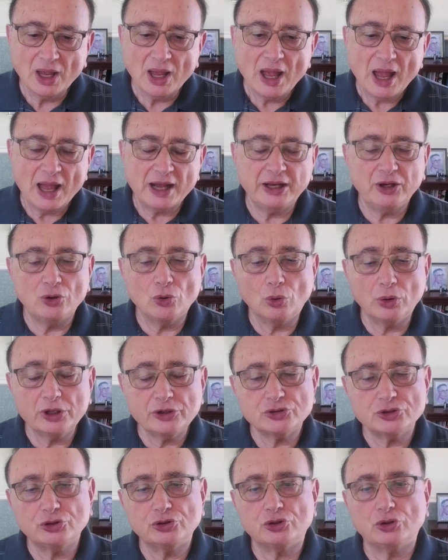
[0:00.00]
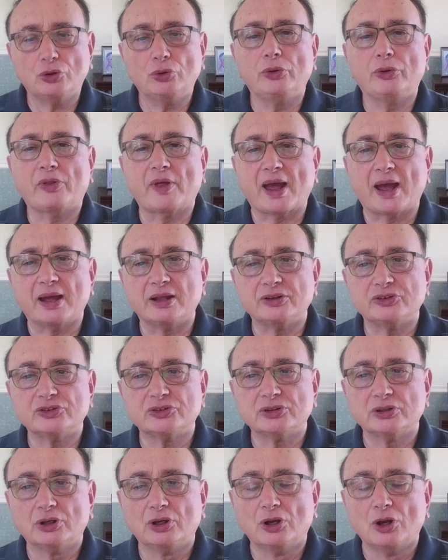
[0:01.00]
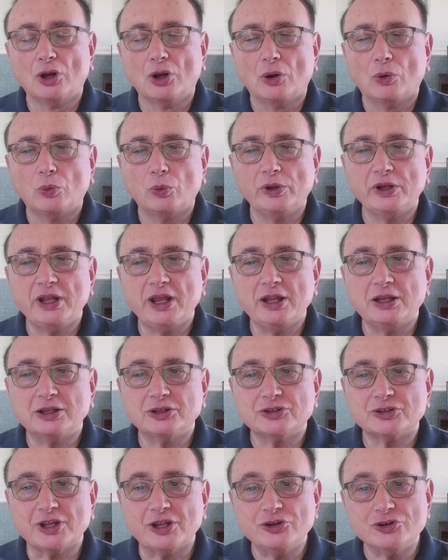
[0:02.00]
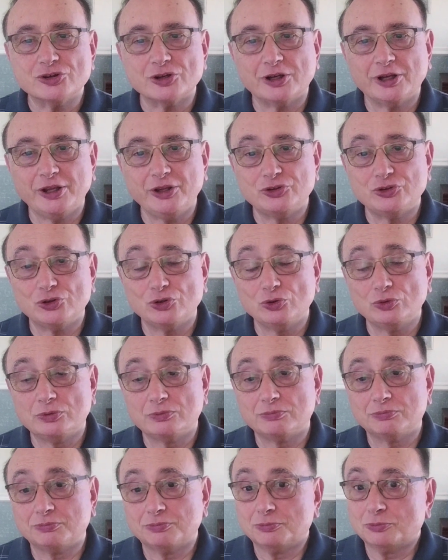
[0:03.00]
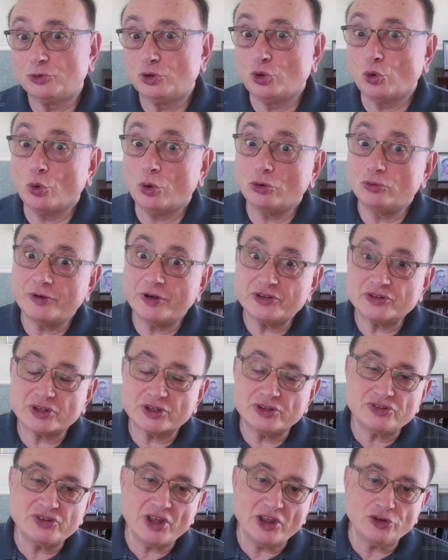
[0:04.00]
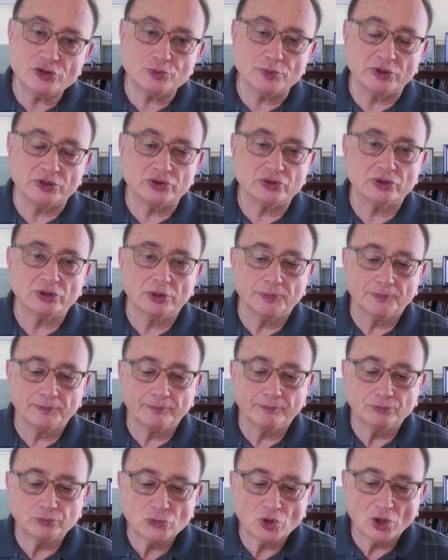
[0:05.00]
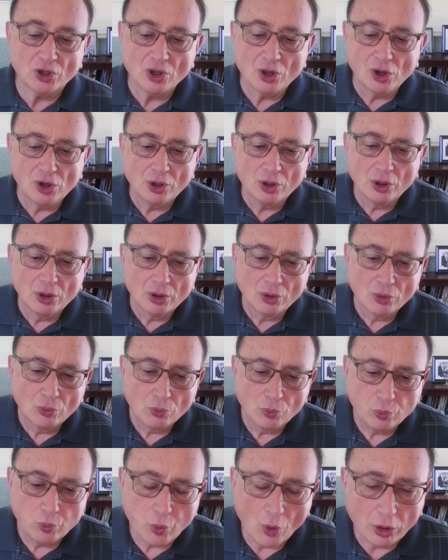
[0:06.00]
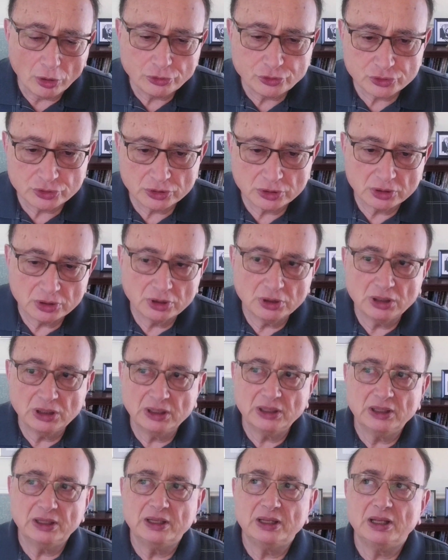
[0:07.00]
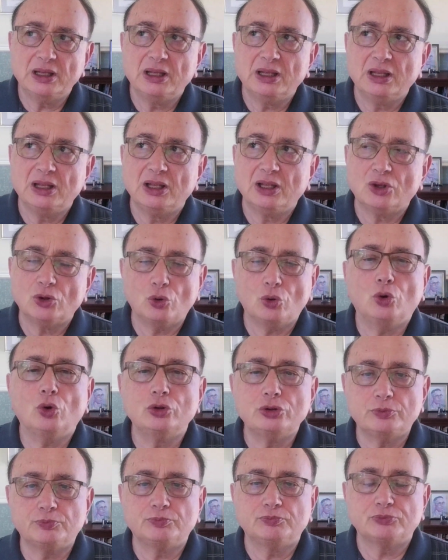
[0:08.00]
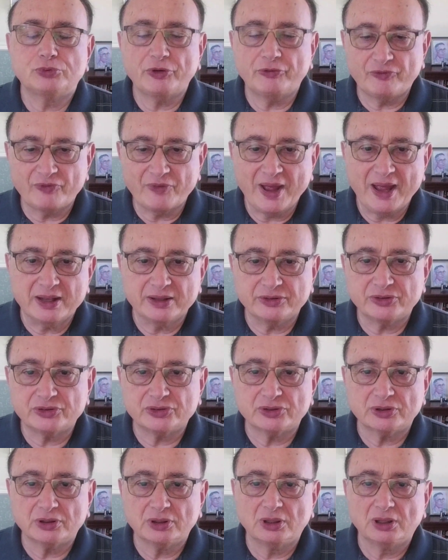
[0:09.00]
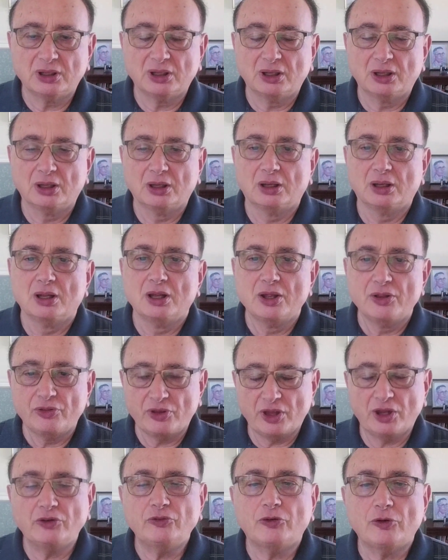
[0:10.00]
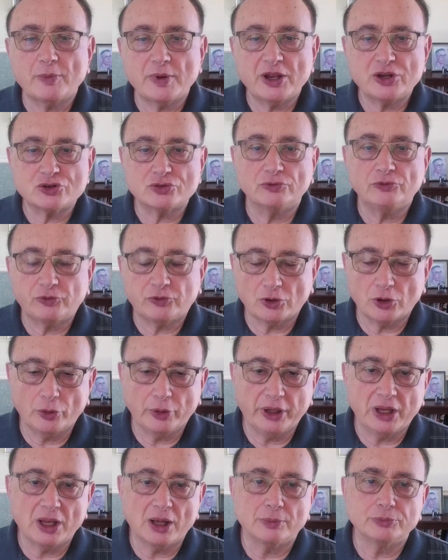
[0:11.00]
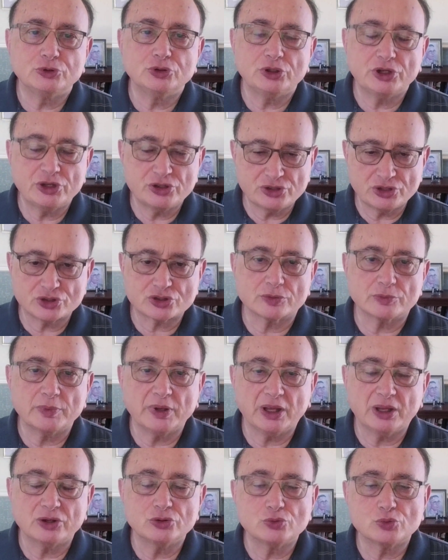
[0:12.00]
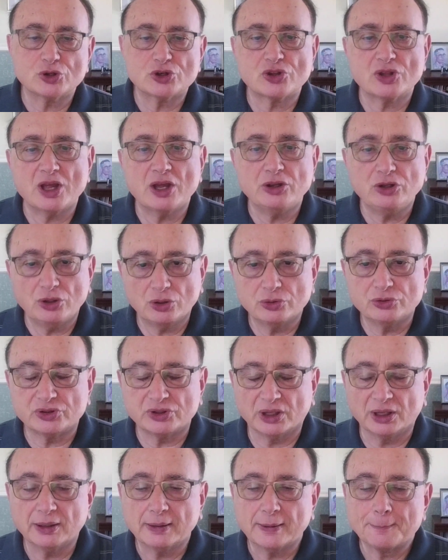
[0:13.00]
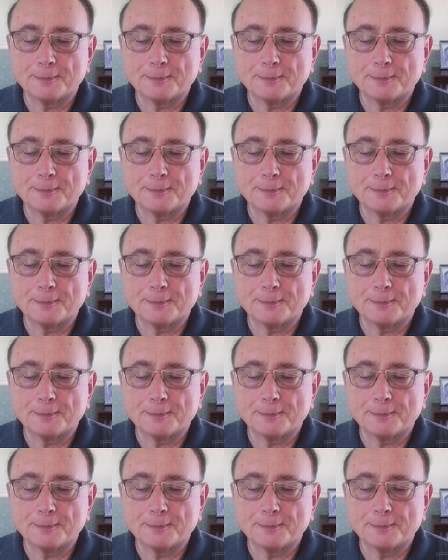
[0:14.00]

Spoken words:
And in order to do that, we need essentially to do a risk assessment. What could prevent the information flowing up to decision makers, which they're using?